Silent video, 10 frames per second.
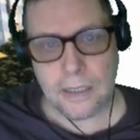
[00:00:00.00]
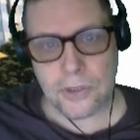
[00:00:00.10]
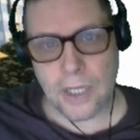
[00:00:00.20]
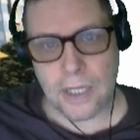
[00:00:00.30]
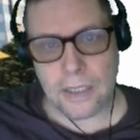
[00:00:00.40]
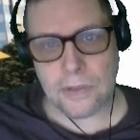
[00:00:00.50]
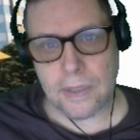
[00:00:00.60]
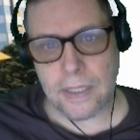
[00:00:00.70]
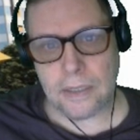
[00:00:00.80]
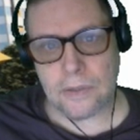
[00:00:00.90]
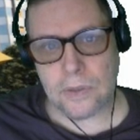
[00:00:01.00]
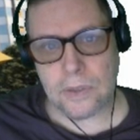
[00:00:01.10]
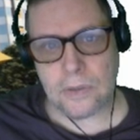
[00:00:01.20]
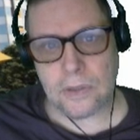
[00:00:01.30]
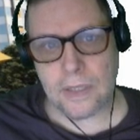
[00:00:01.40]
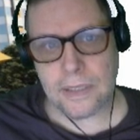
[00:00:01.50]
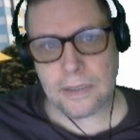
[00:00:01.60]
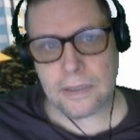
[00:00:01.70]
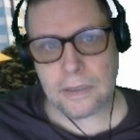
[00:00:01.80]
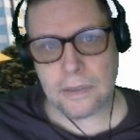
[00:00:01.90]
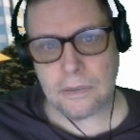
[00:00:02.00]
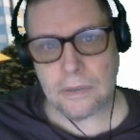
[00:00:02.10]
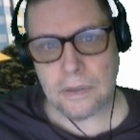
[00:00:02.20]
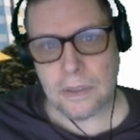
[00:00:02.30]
China's ready to go into a crisis too.